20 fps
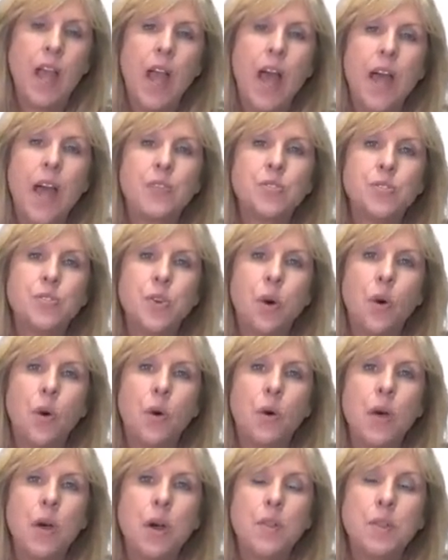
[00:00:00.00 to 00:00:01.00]
And
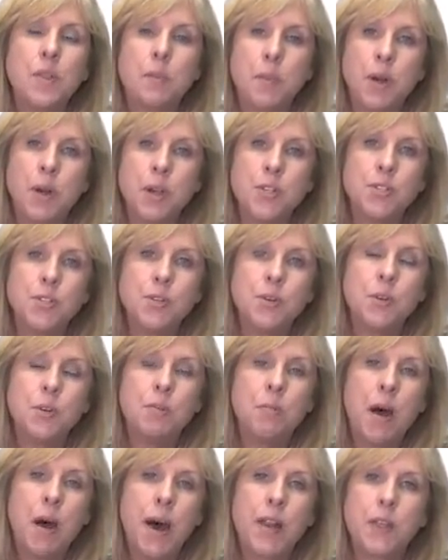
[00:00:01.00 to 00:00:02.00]
so the personhood
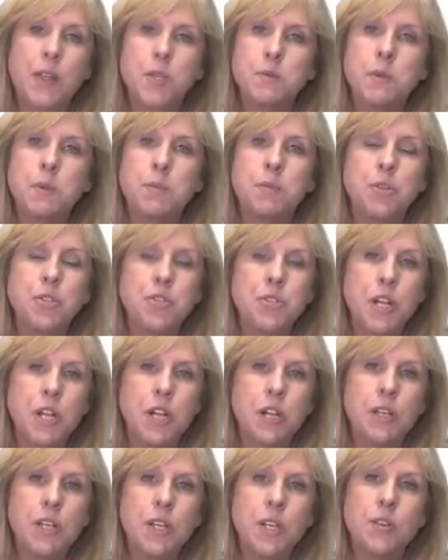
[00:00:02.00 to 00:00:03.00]
model has been
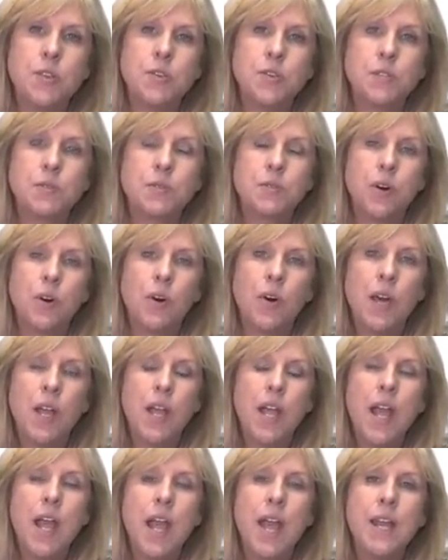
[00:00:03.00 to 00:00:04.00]
particularly useful
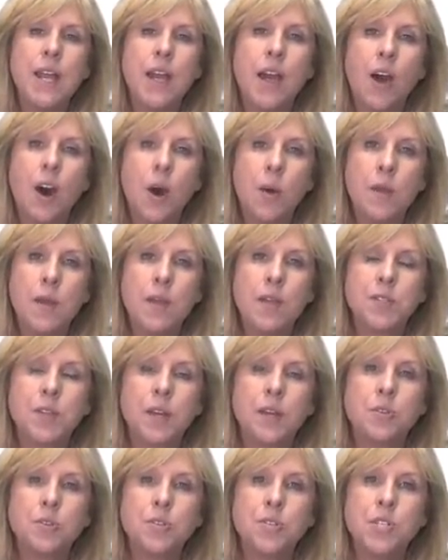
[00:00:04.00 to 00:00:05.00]
in helping us
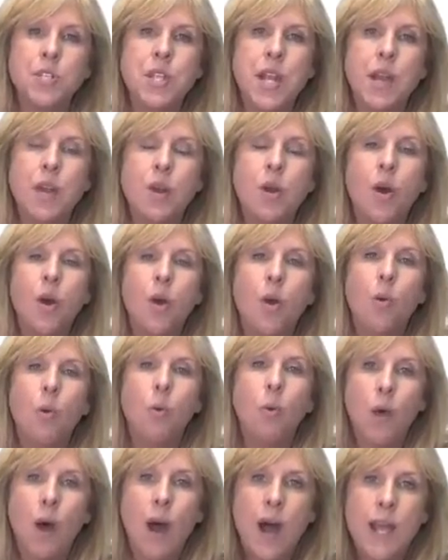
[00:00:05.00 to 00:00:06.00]
understand
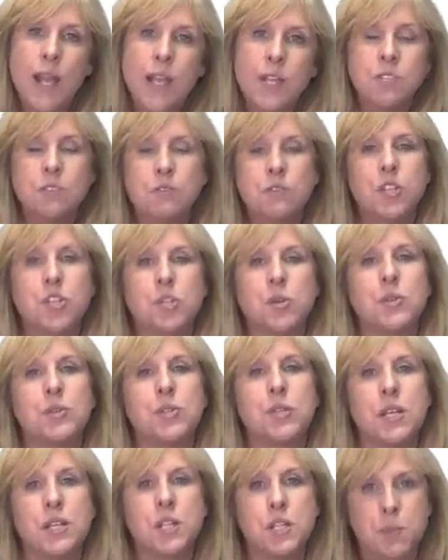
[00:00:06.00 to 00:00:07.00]
why
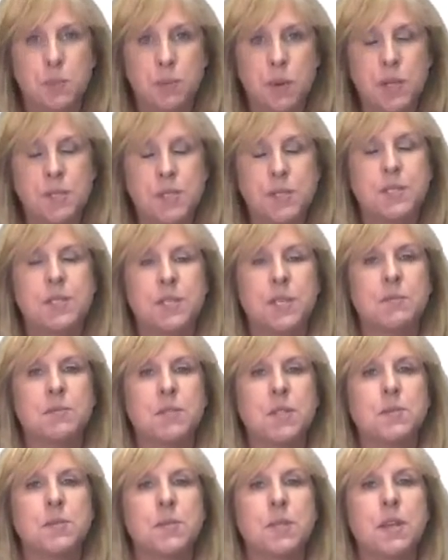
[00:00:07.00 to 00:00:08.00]
individuals express the
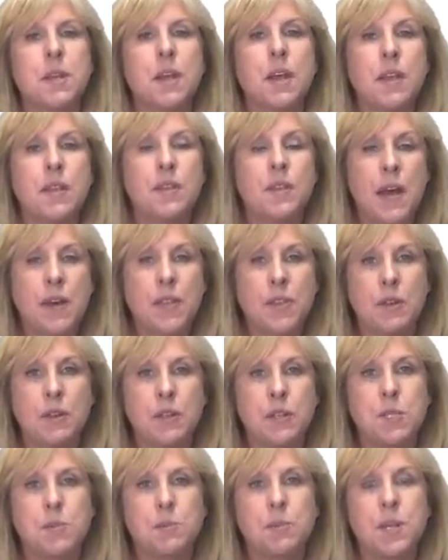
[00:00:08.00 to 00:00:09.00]
symptoms that they're
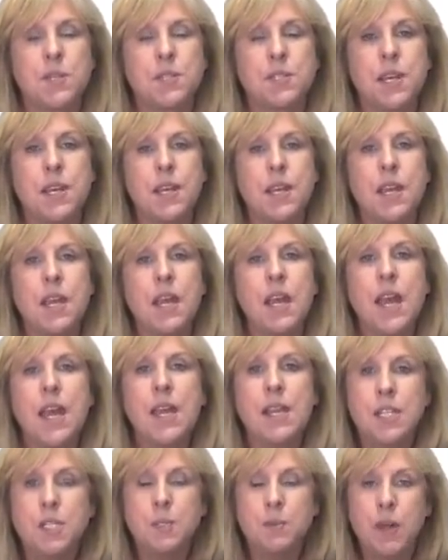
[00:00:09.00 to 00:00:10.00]
expressing.
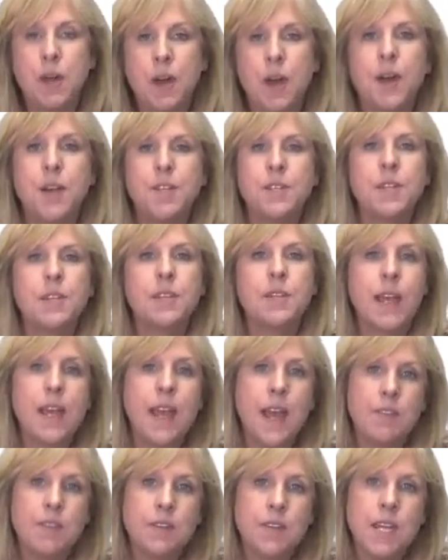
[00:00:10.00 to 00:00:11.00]
And it's because that they
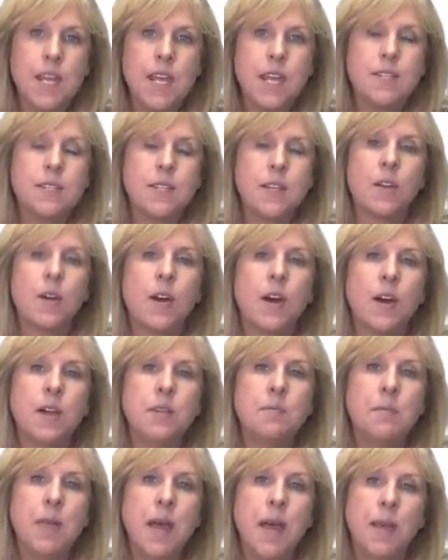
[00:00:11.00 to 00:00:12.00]
have needs that are
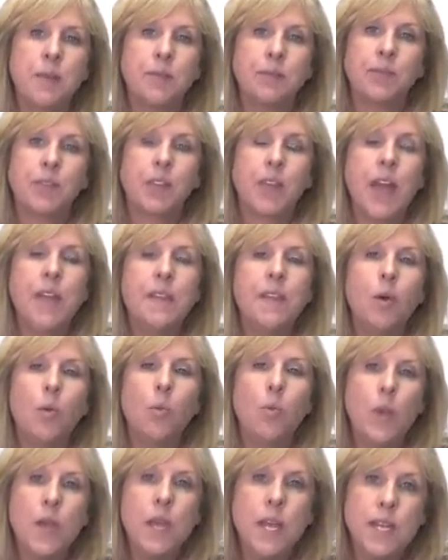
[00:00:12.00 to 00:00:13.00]
unmet and that
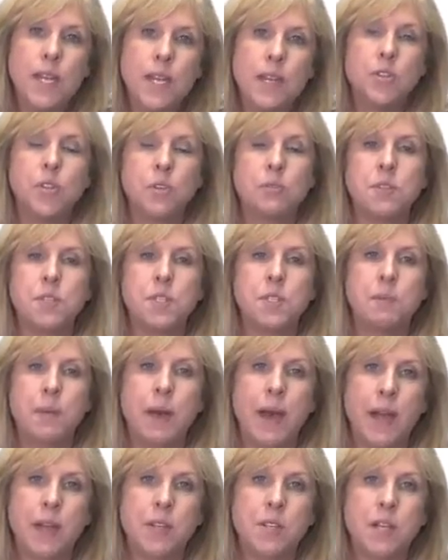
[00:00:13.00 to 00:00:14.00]
we need to
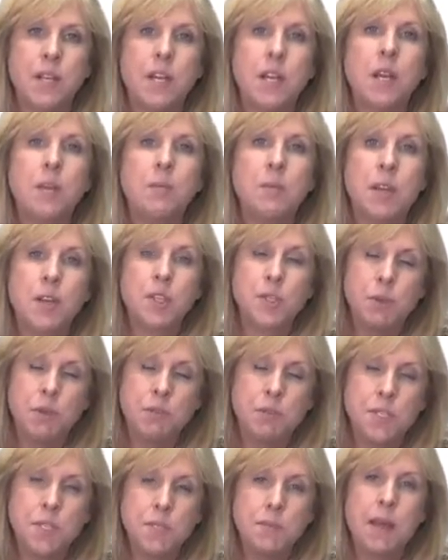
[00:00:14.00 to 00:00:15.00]
respect because we
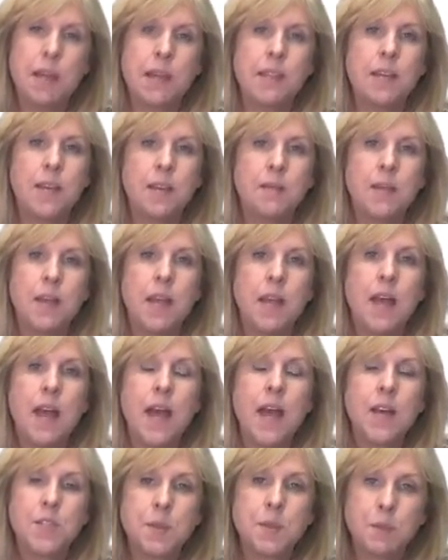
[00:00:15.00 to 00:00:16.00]
respect them
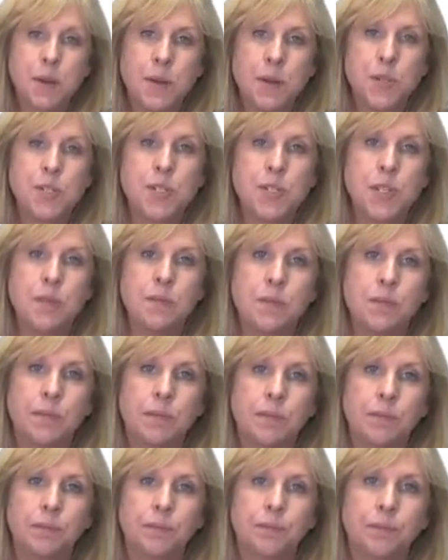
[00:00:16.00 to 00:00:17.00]
as a person.
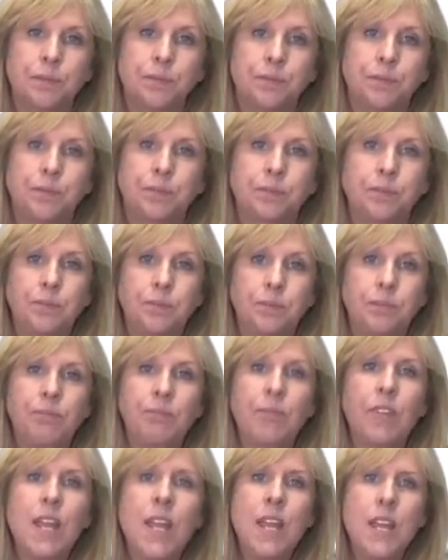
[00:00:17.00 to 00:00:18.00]

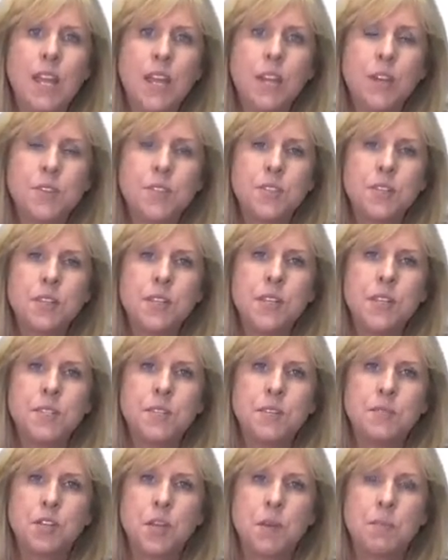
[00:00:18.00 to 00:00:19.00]
Here's the list
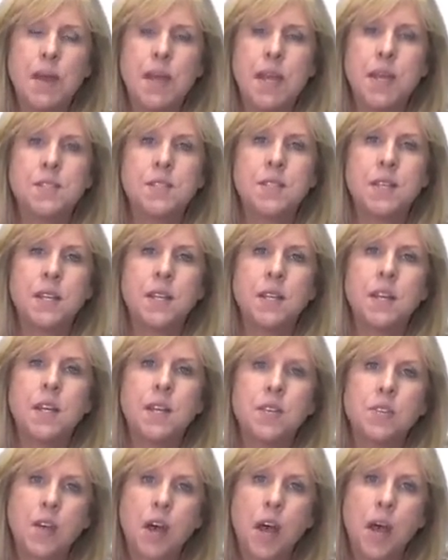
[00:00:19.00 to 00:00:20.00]
of domains that
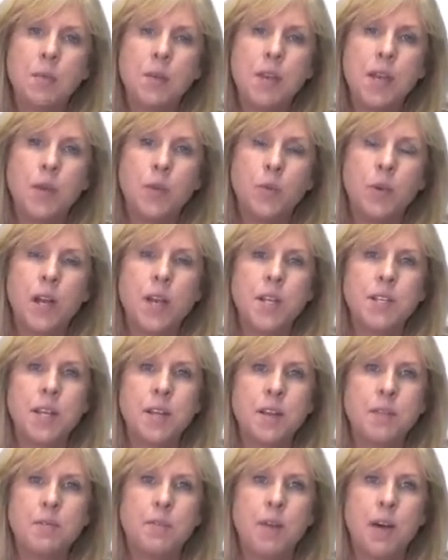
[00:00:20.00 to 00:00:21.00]
Tom Kitwood
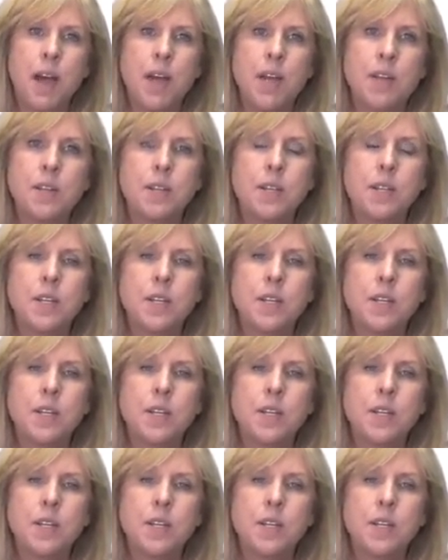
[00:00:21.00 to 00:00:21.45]
identified.